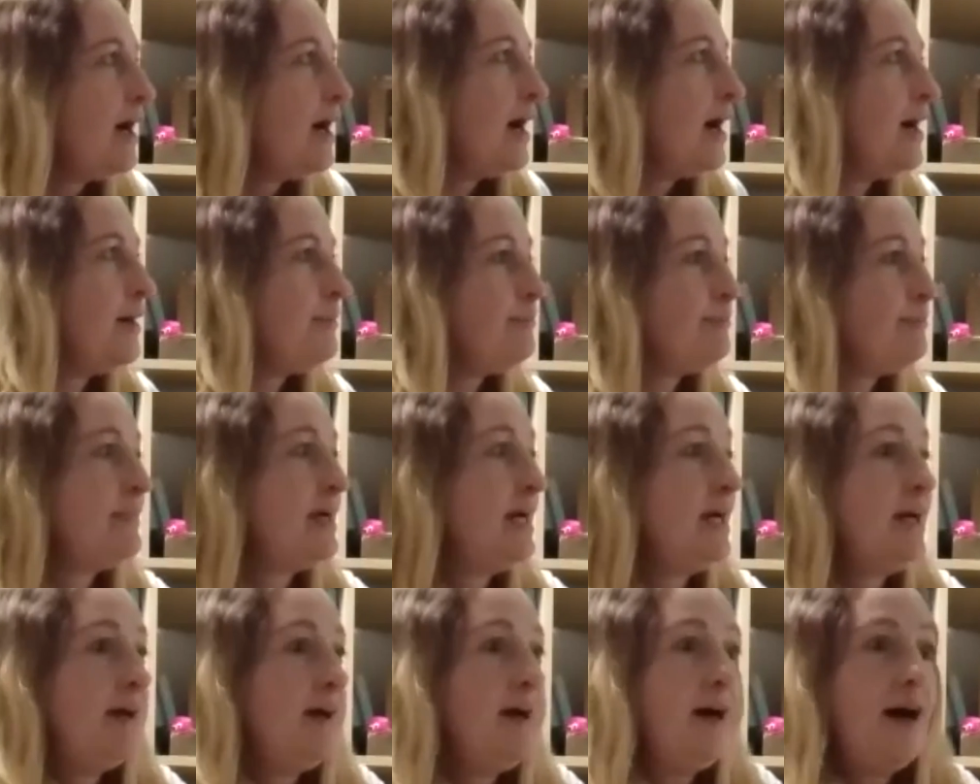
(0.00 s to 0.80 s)
And
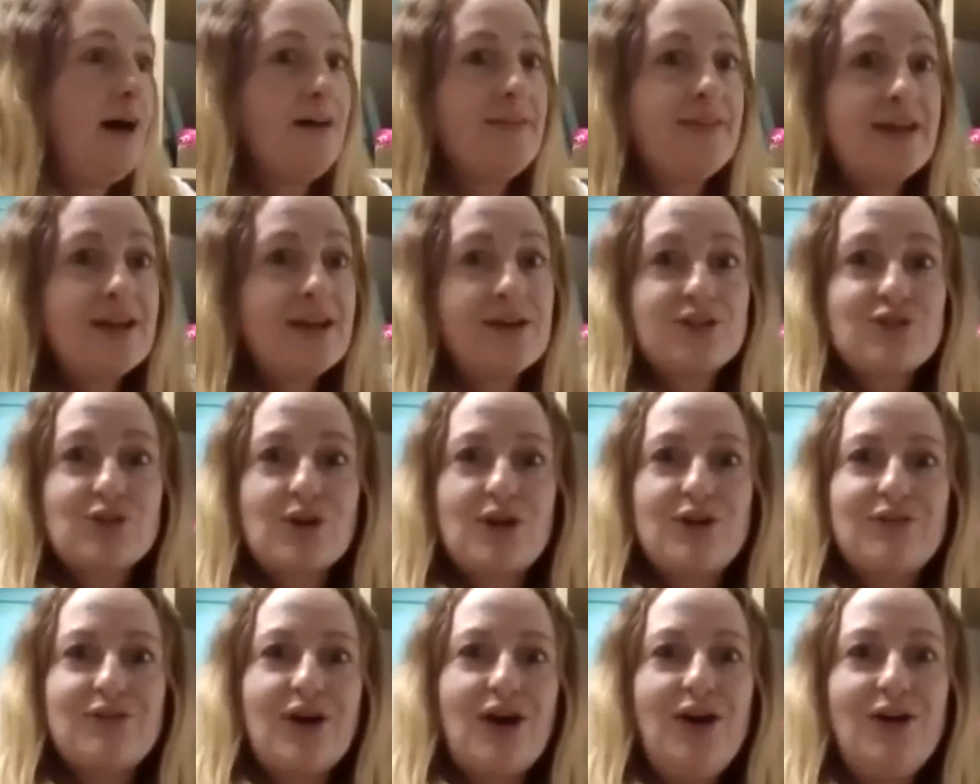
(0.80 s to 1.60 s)
then I
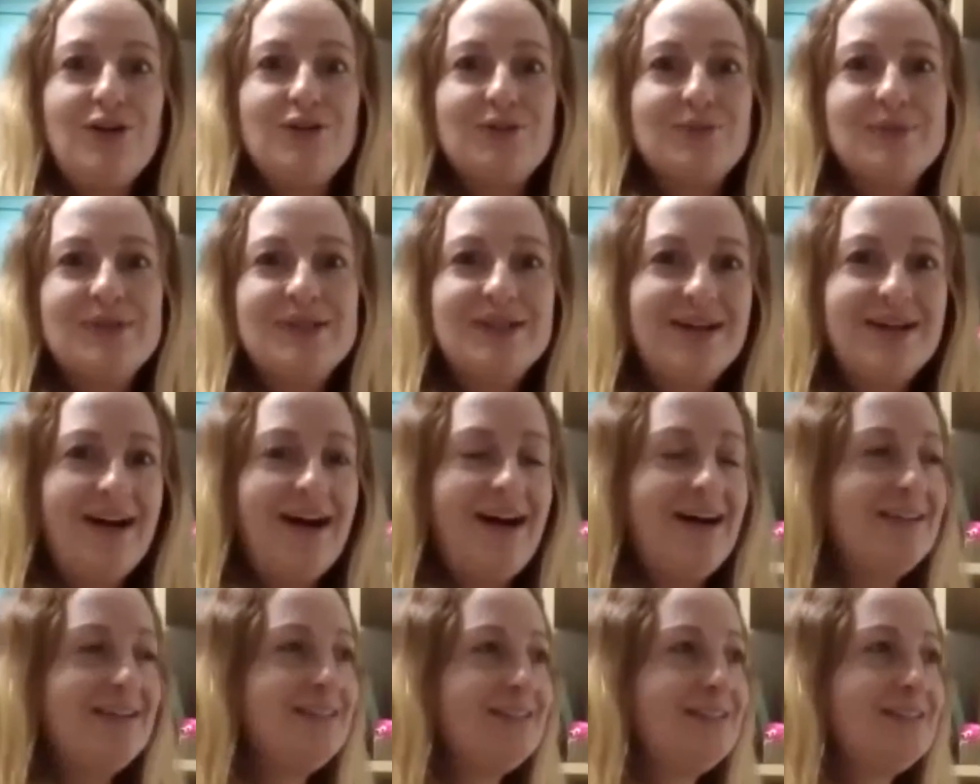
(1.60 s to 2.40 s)
drove home,
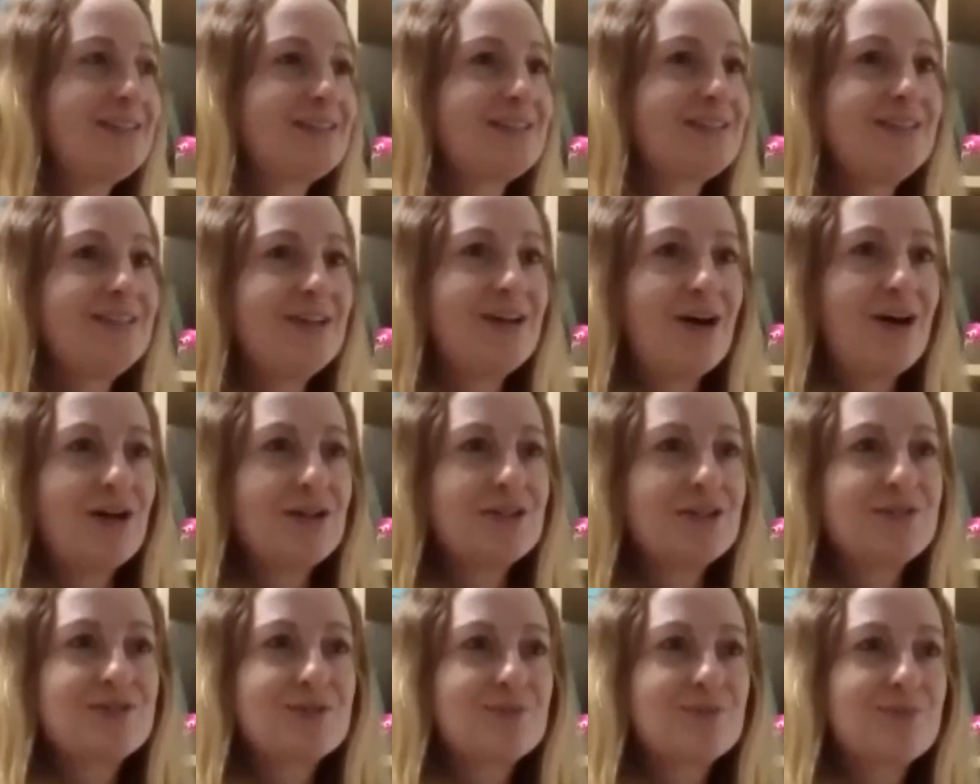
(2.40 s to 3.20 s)
and
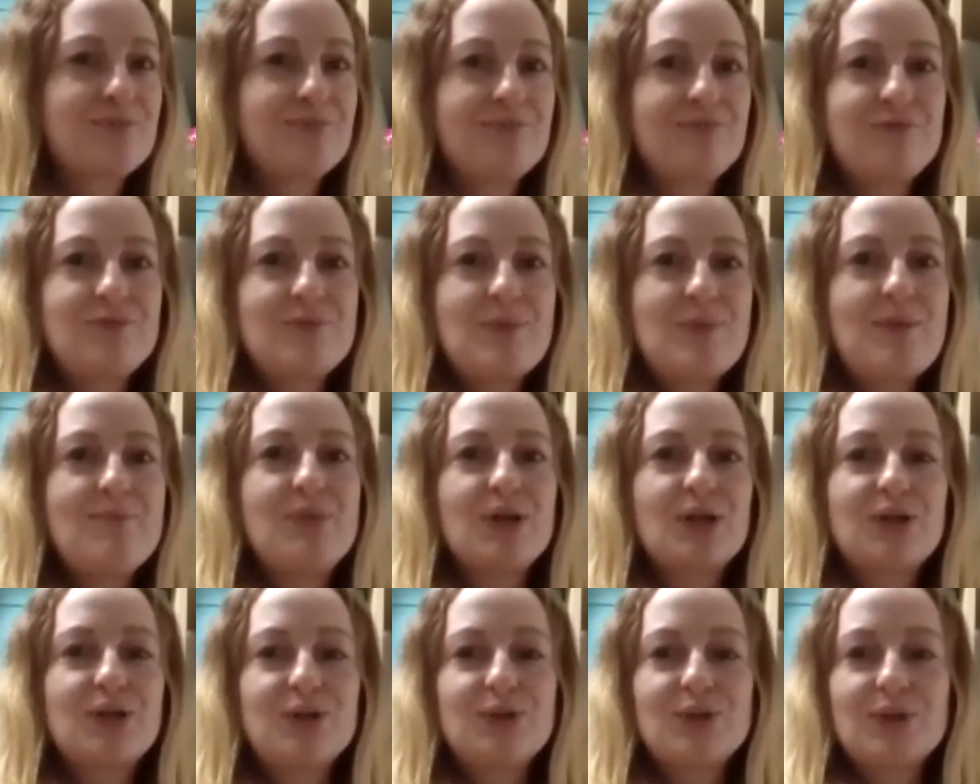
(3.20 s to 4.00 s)
I
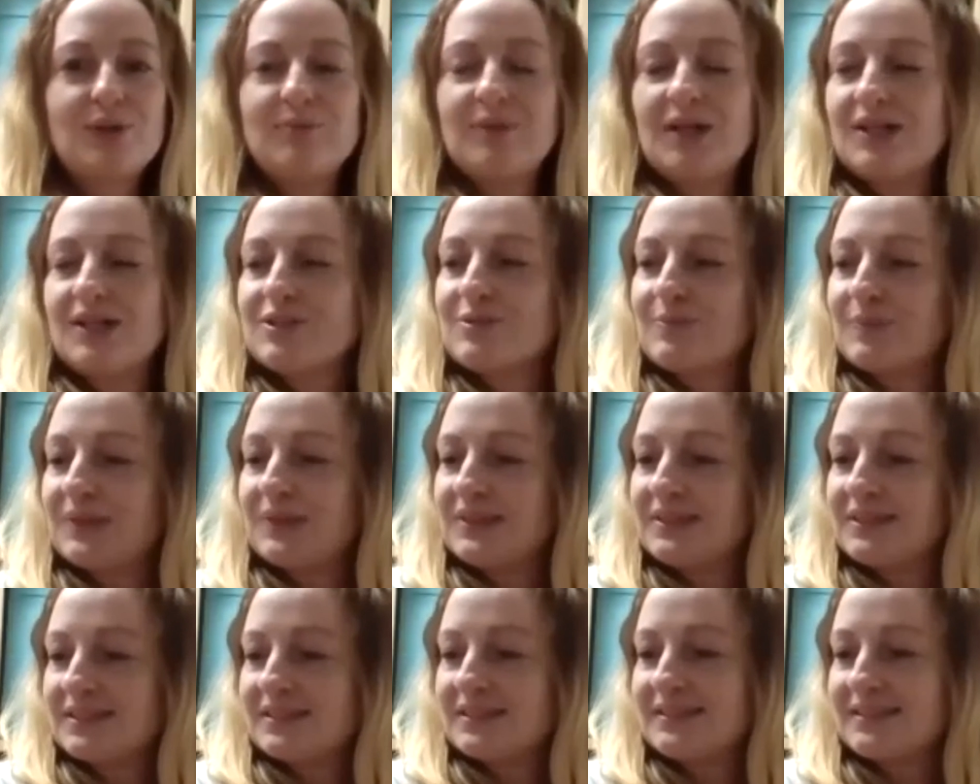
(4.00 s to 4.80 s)
remember calling my
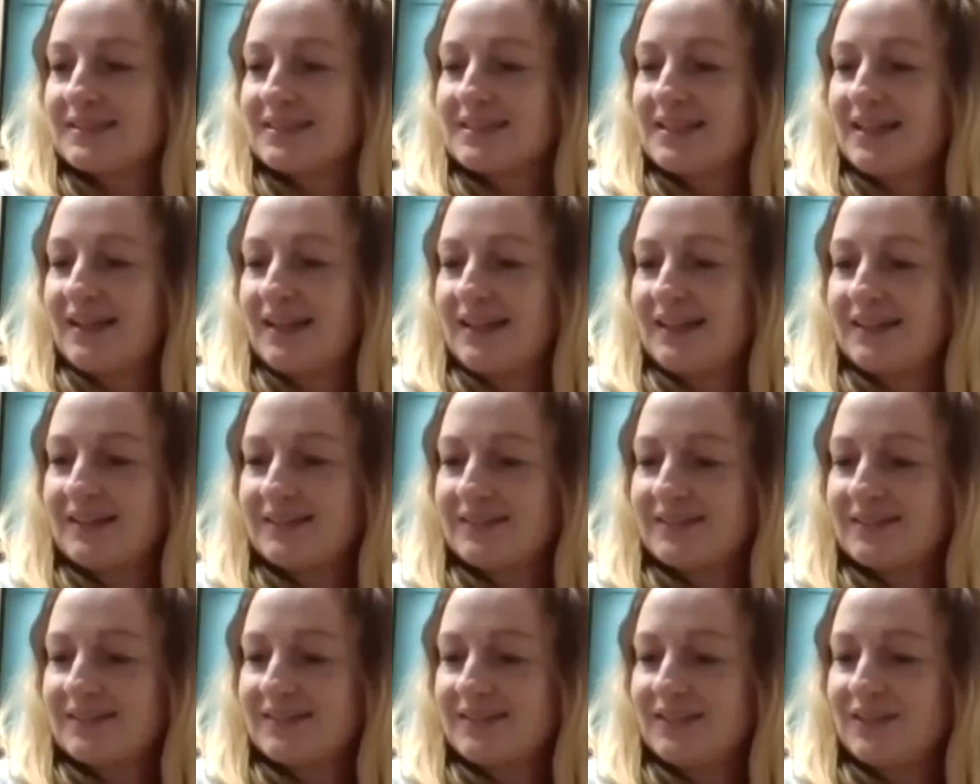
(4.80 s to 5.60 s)
husband and saying,
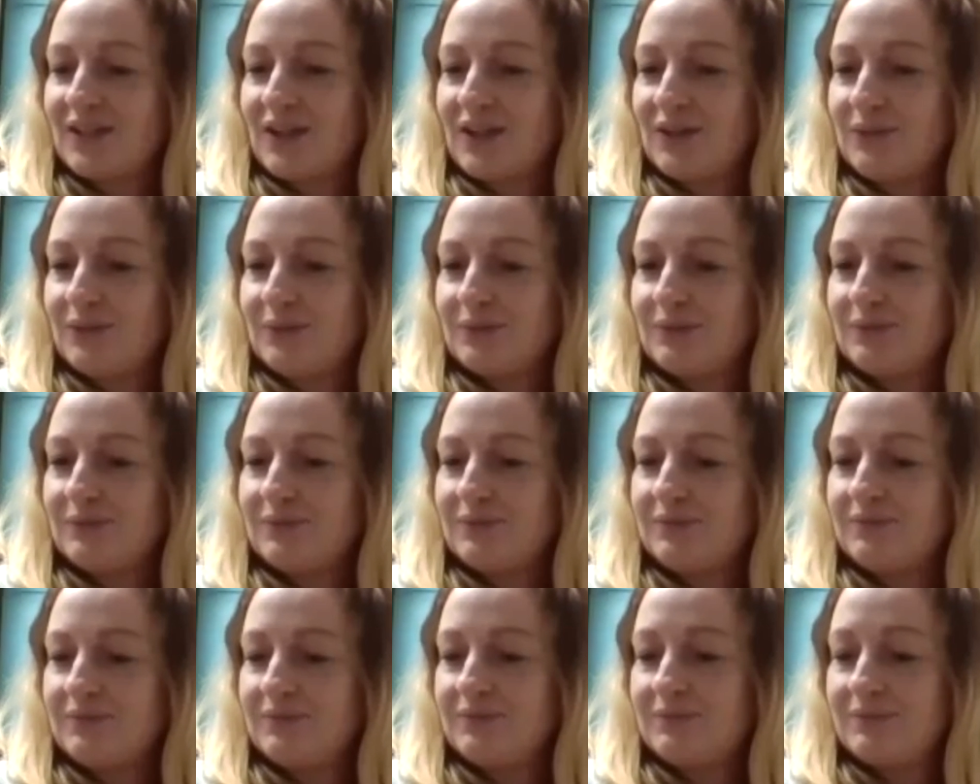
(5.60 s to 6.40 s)
you
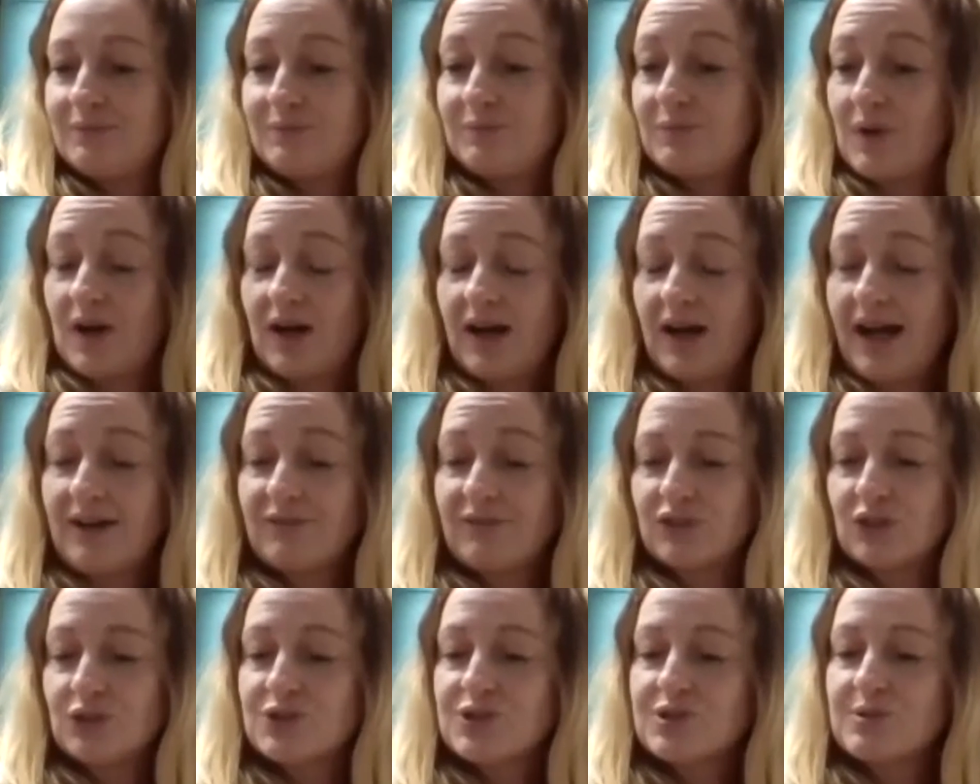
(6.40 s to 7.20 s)
know, I
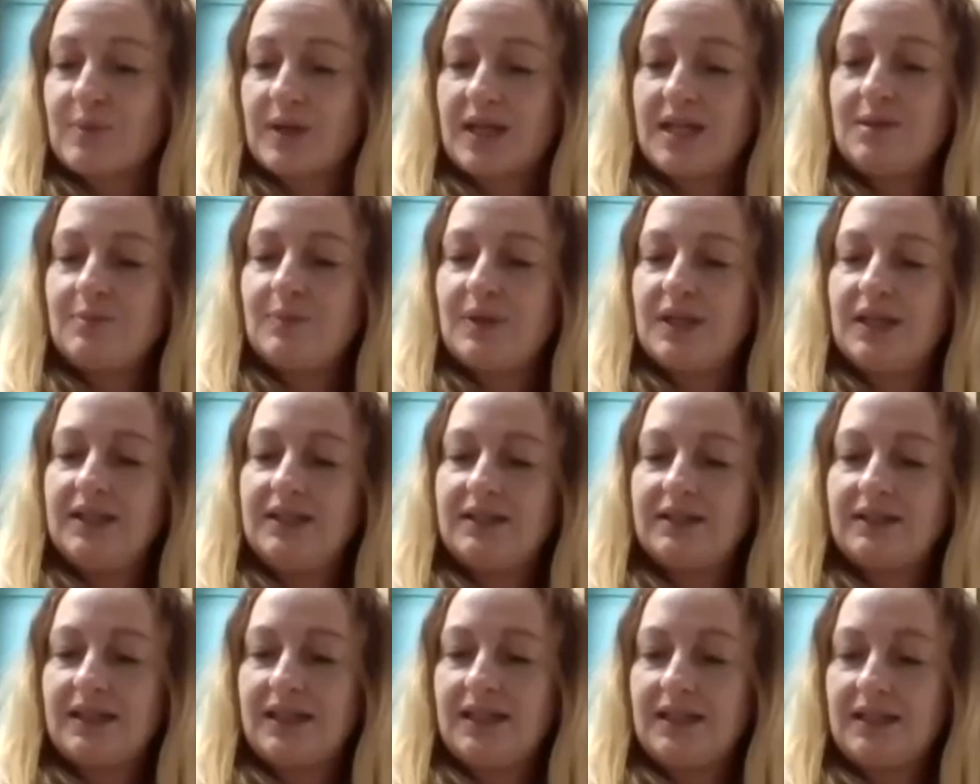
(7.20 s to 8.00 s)
have lost the
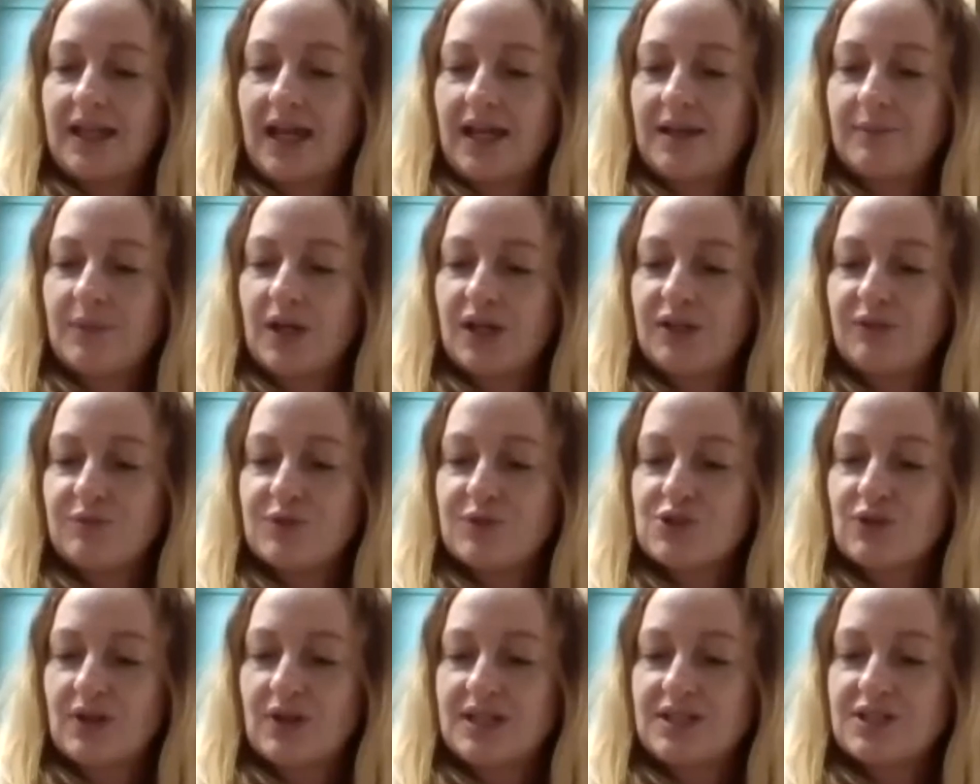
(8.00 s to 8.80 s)
baby, and he came home
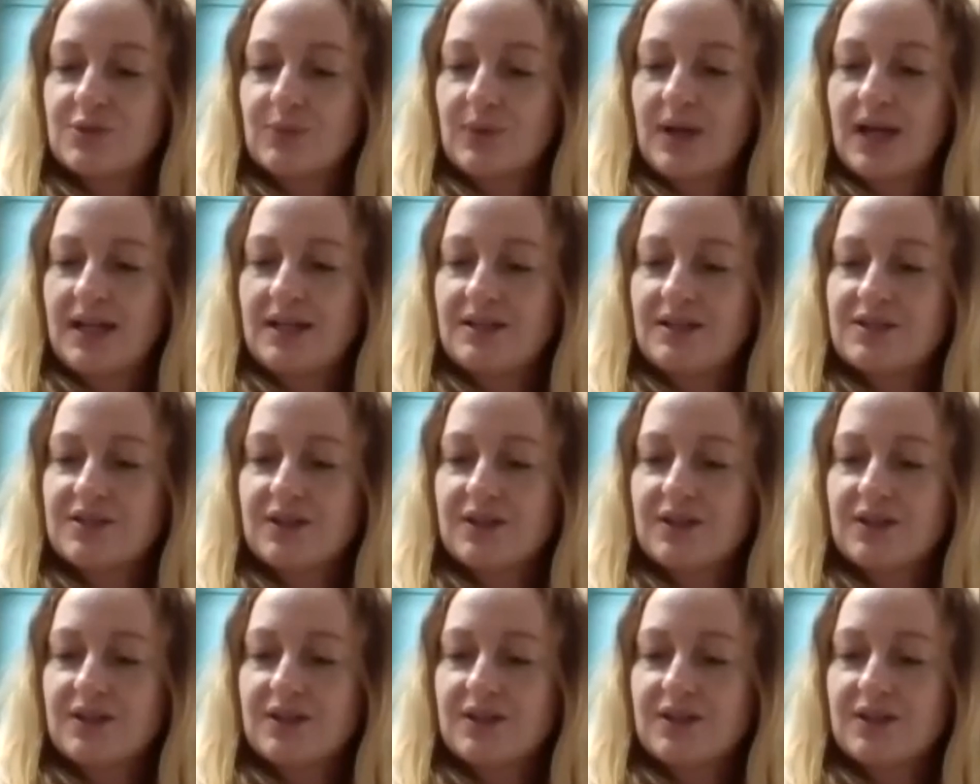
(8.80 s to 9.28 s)
straight away.